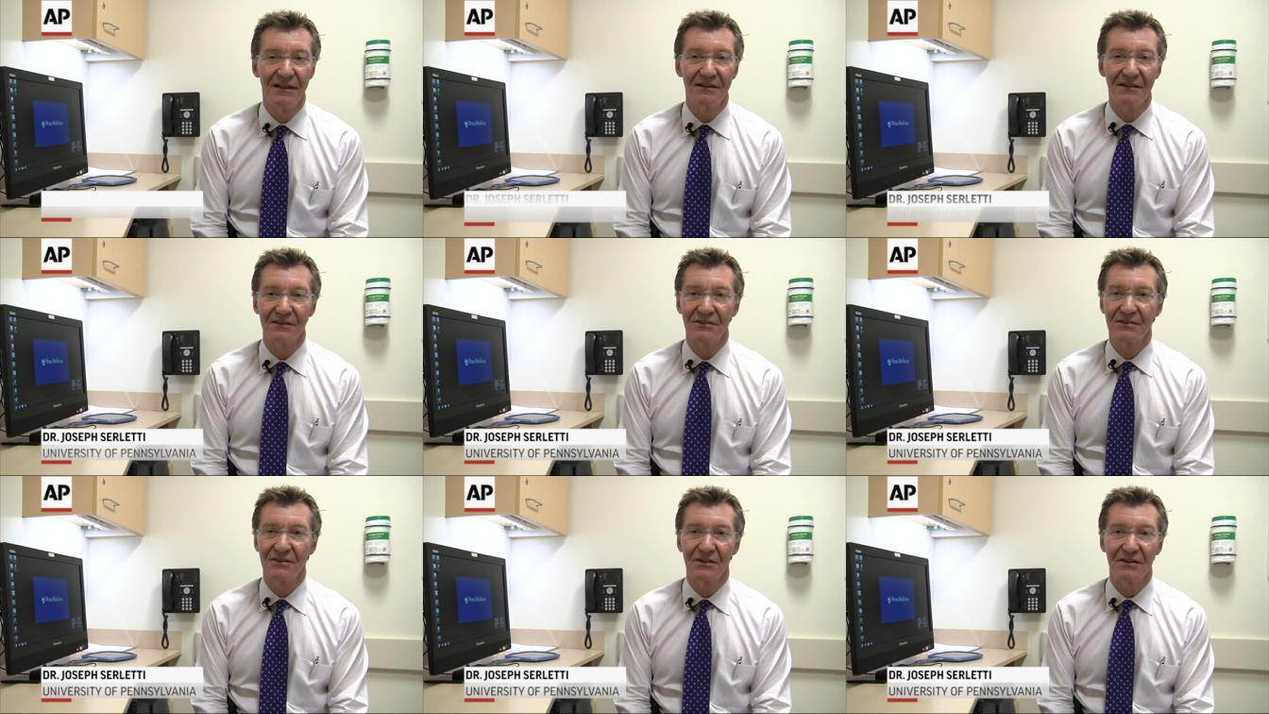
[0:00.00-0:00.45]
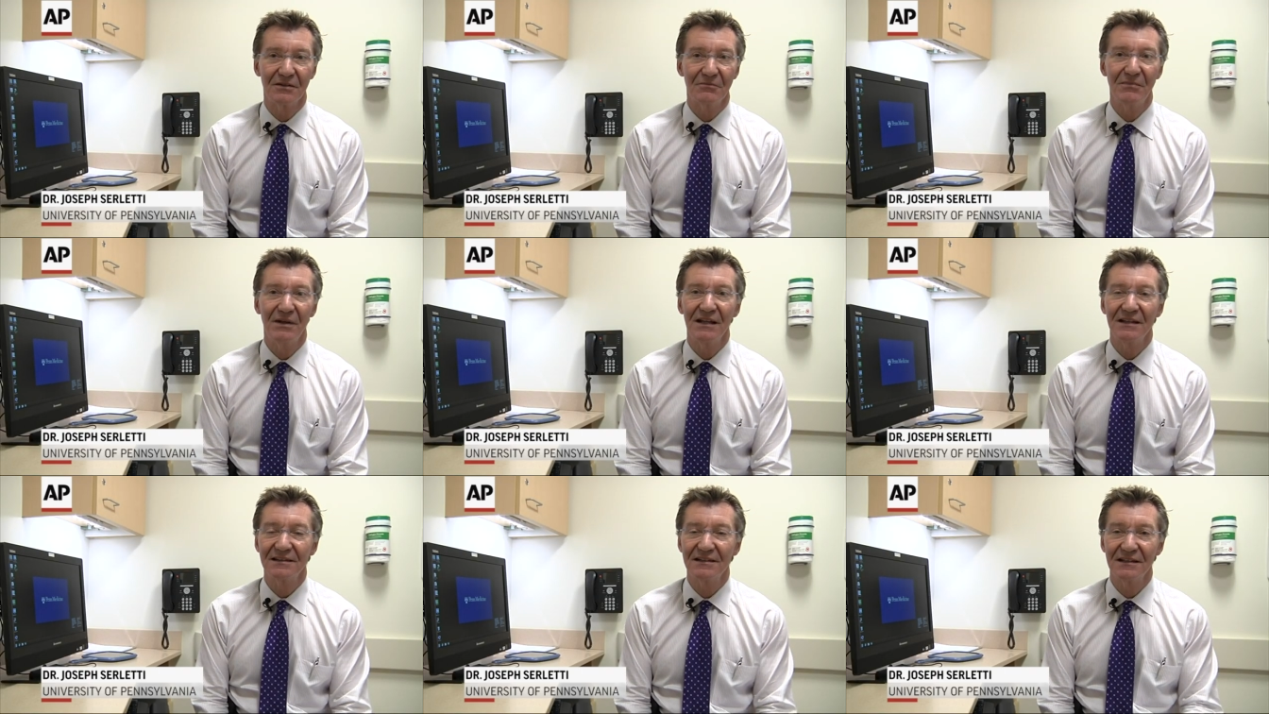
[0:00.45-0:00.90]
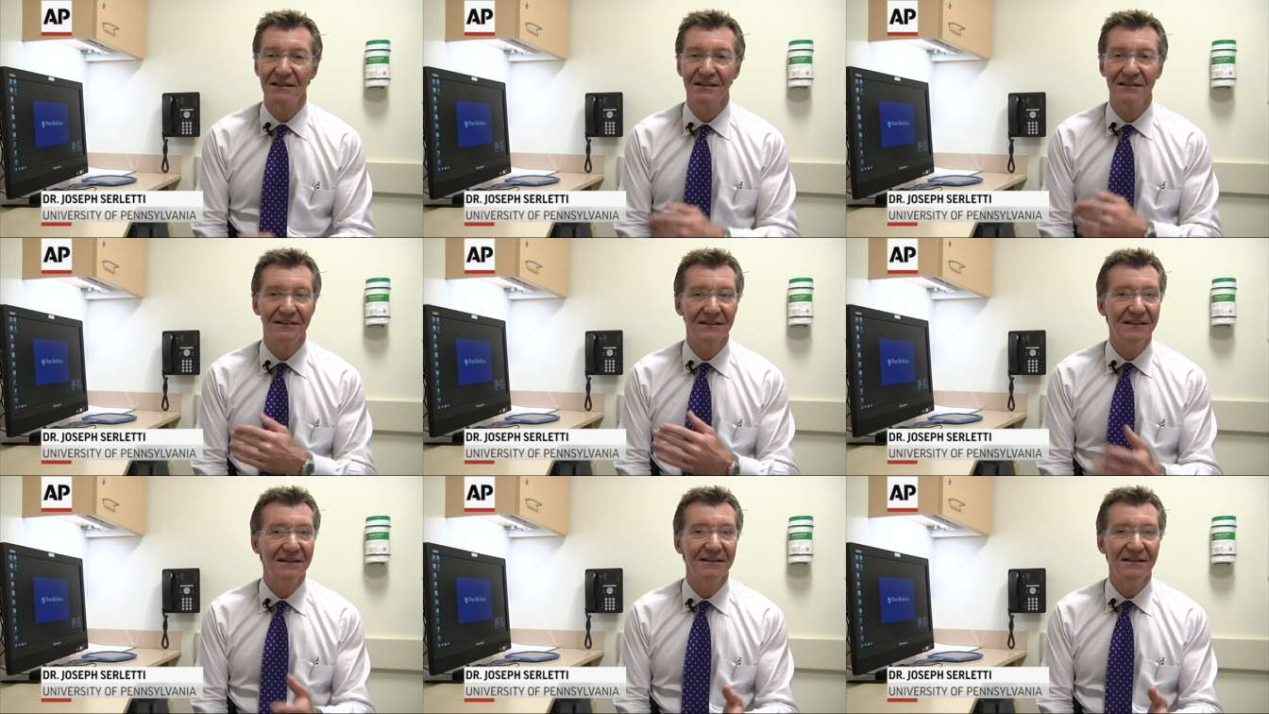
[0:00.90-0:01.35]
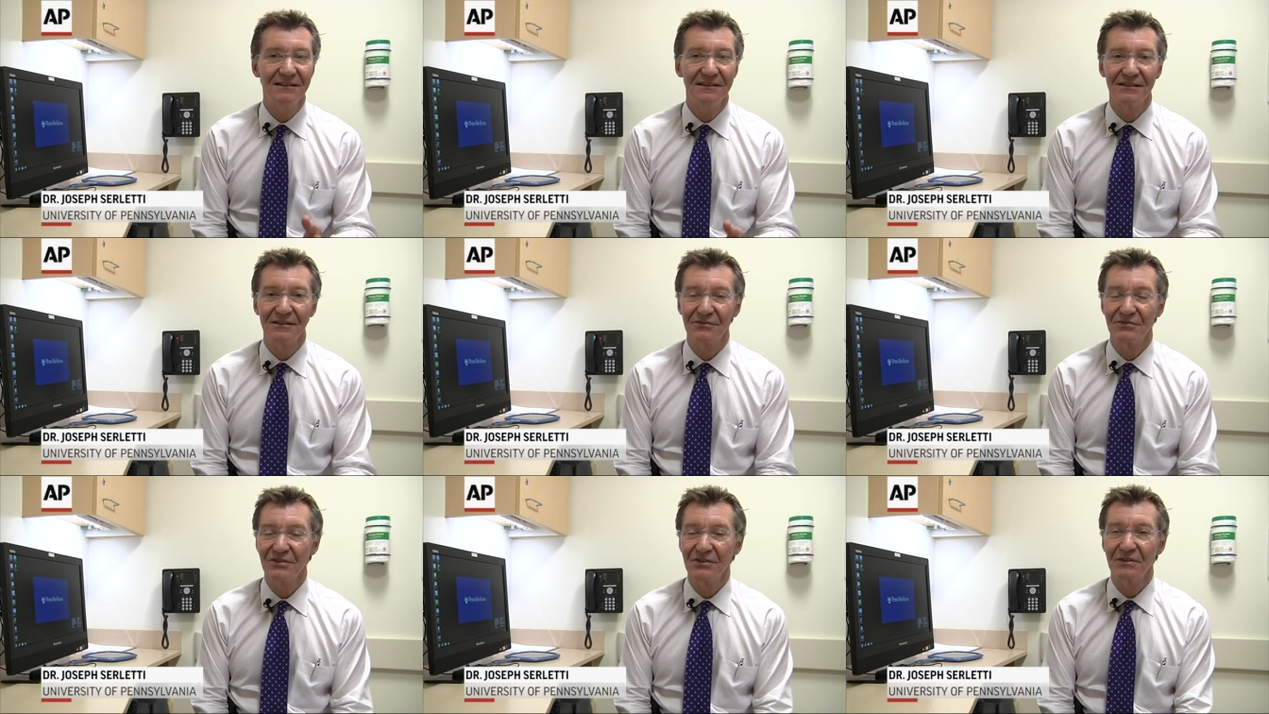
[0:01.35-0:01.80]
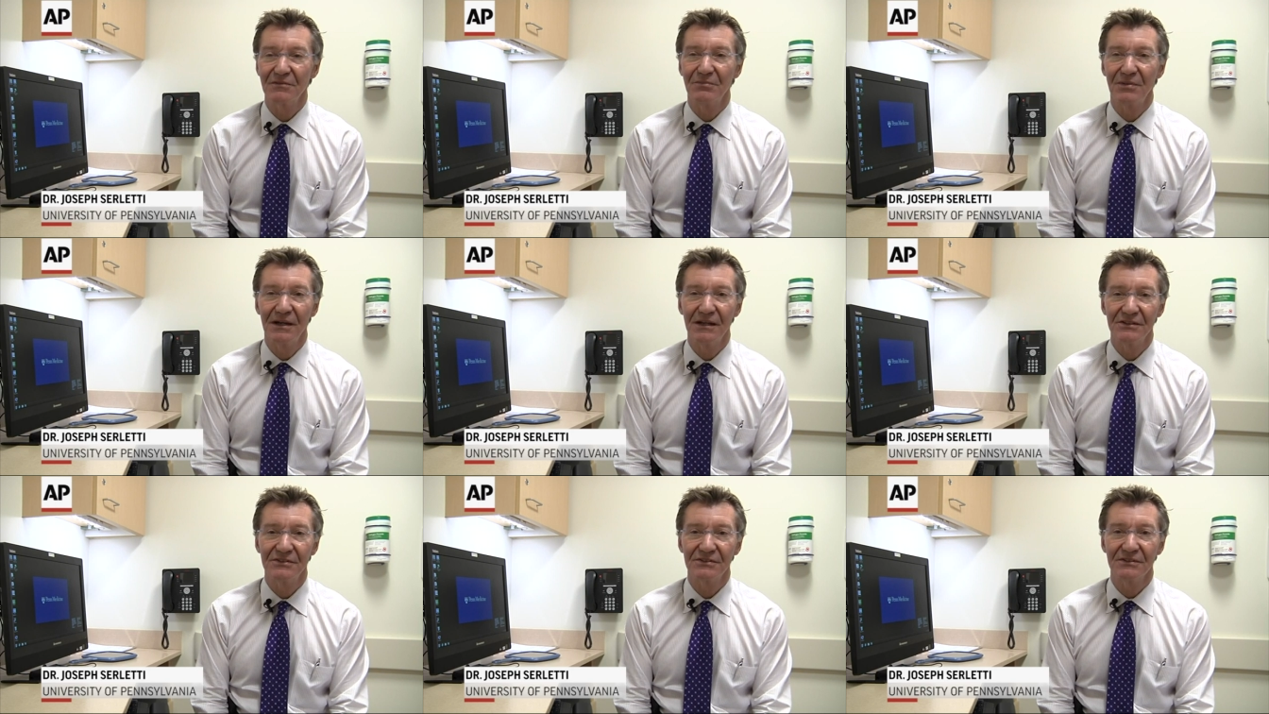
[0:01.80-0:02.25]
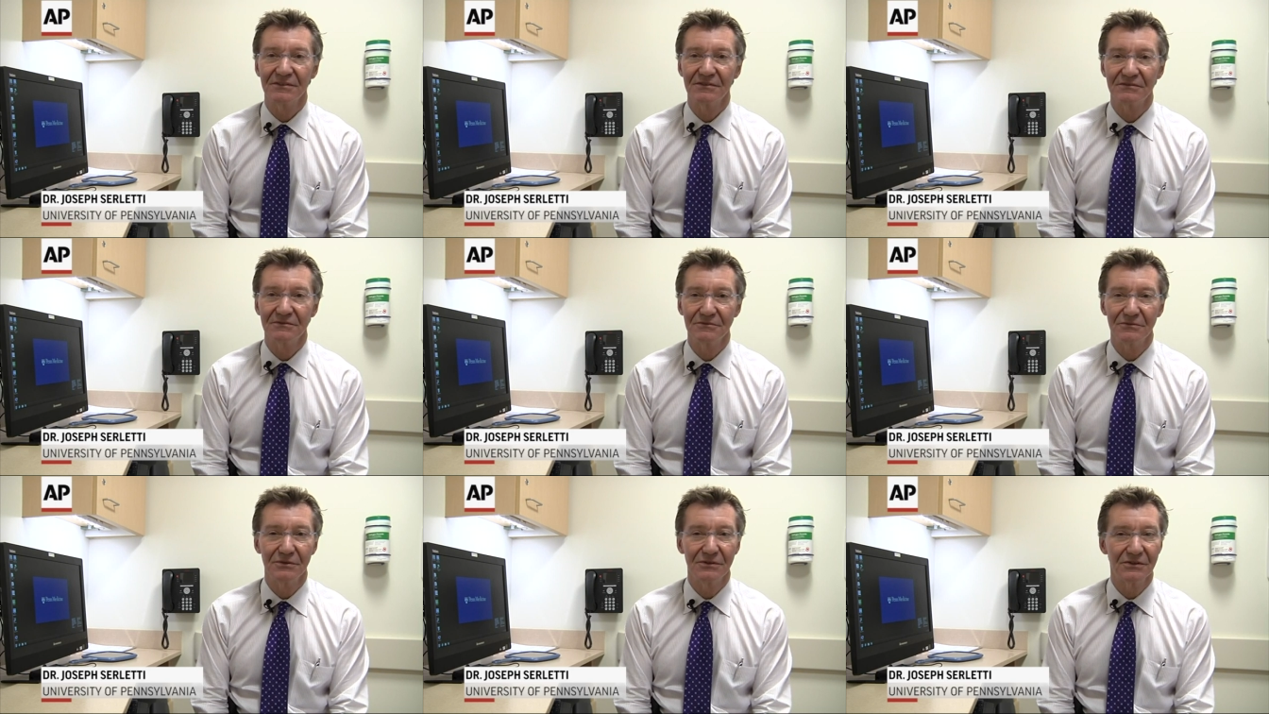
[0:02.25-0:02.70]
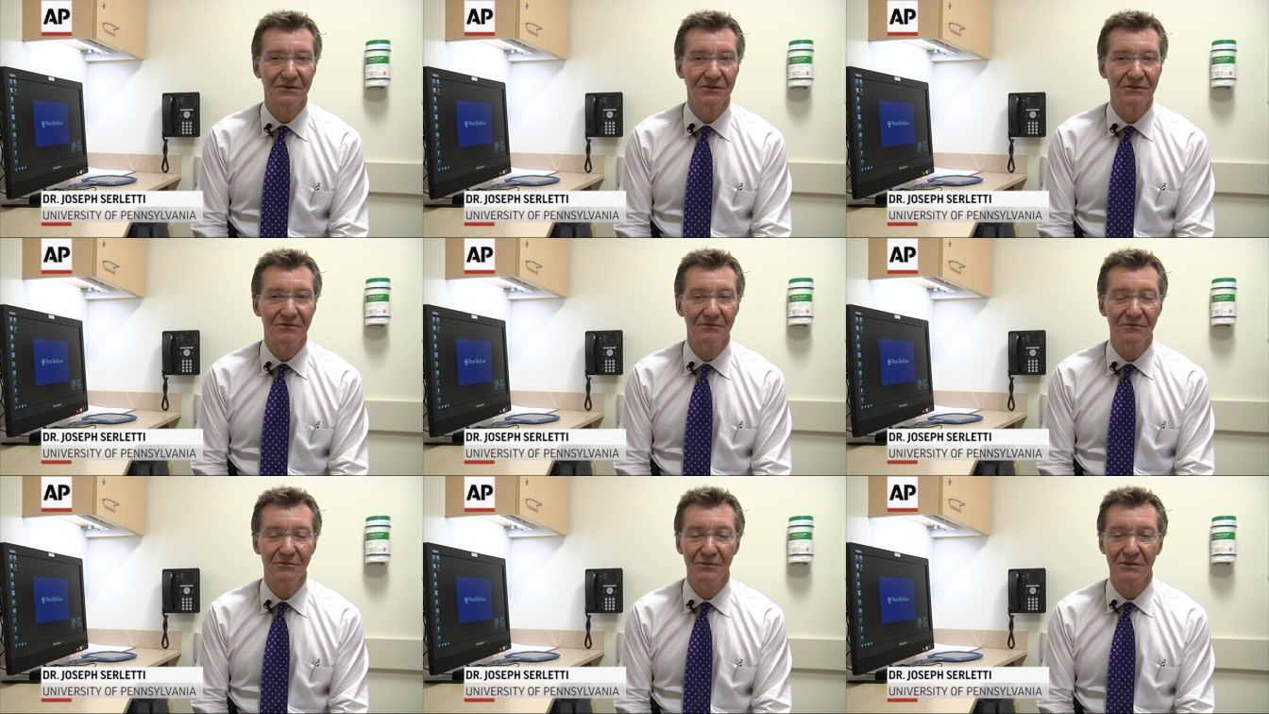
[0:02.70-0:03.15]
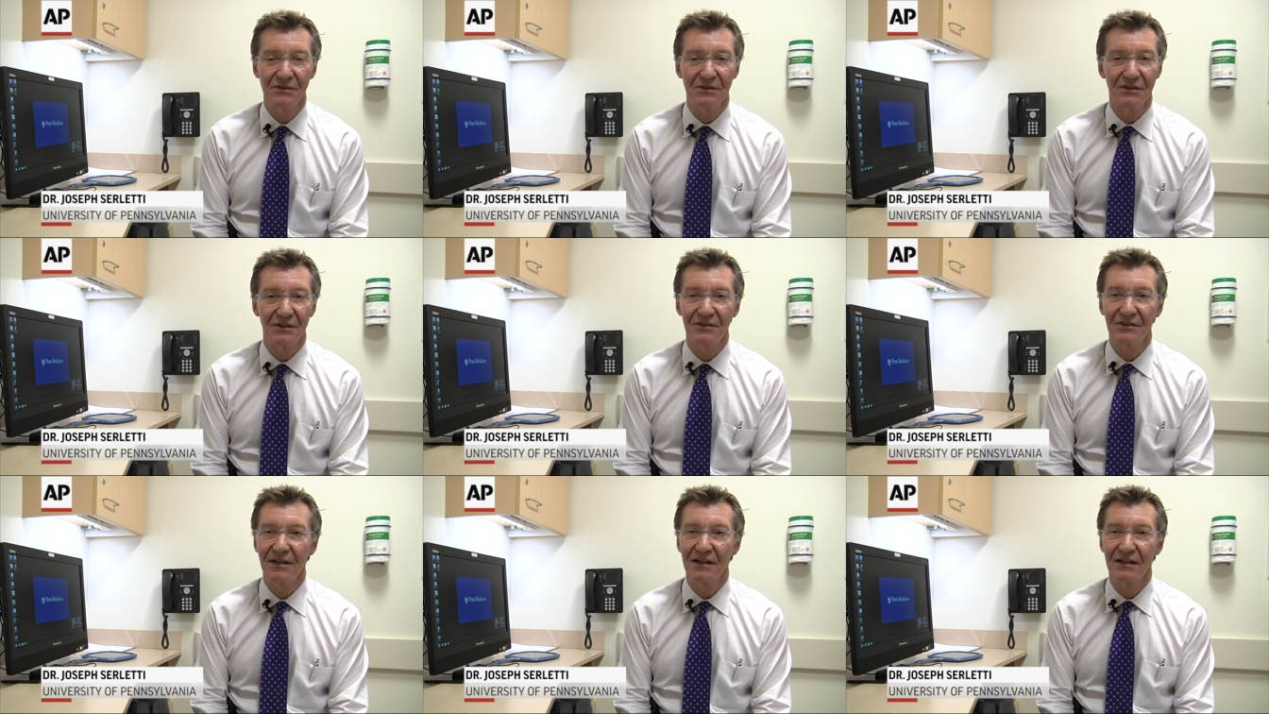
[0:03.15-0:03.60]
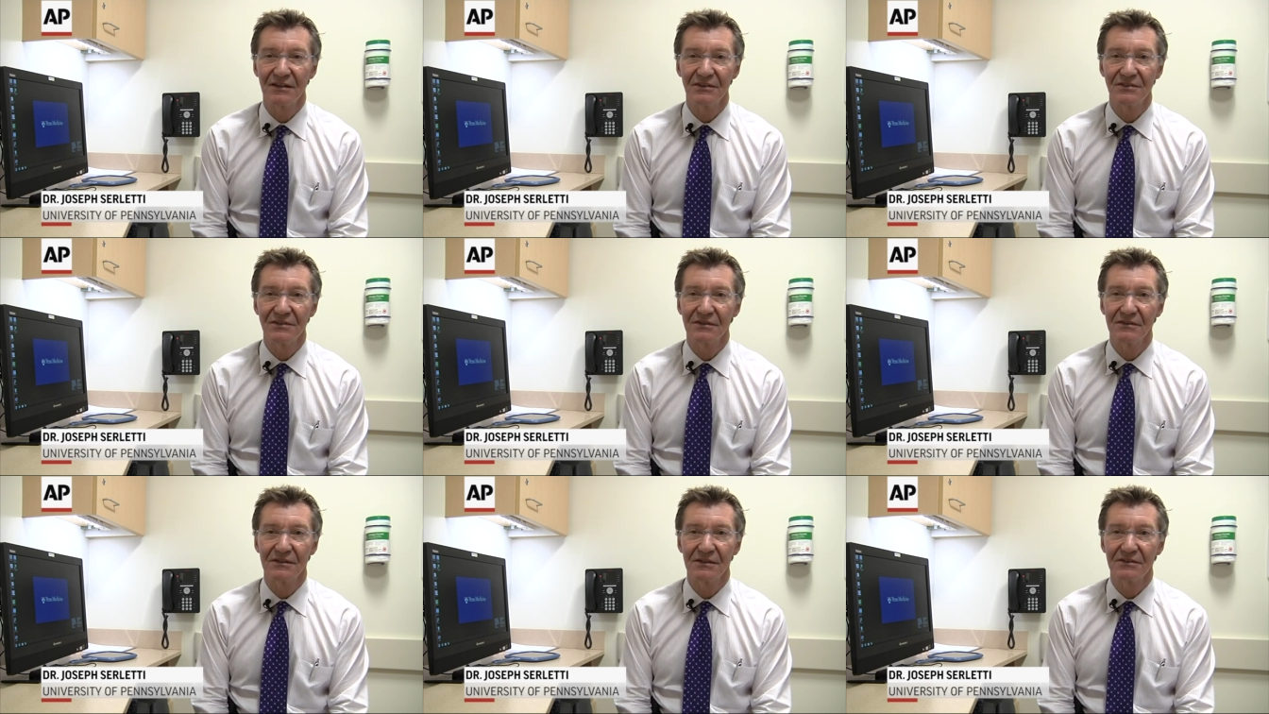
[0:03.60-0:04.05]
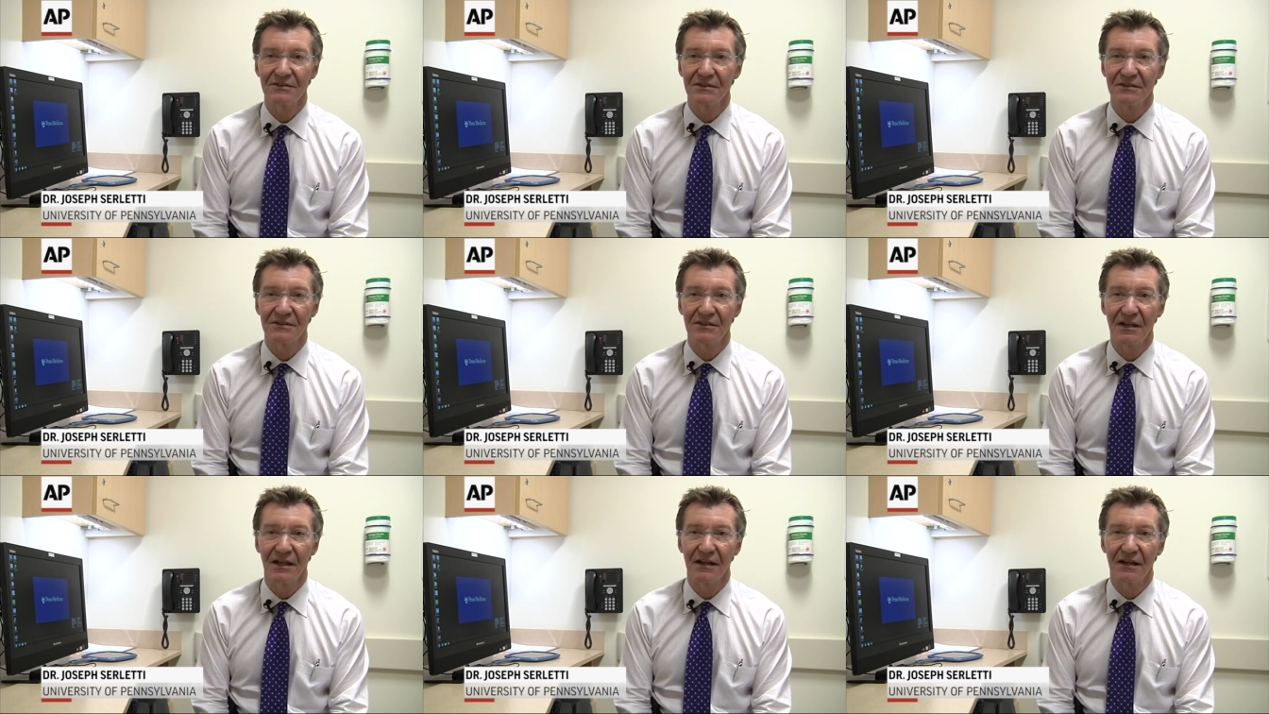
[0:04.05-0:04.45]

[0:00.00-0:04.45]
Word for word: that's going to make things easier for the patient, we're, we're going to take a serious look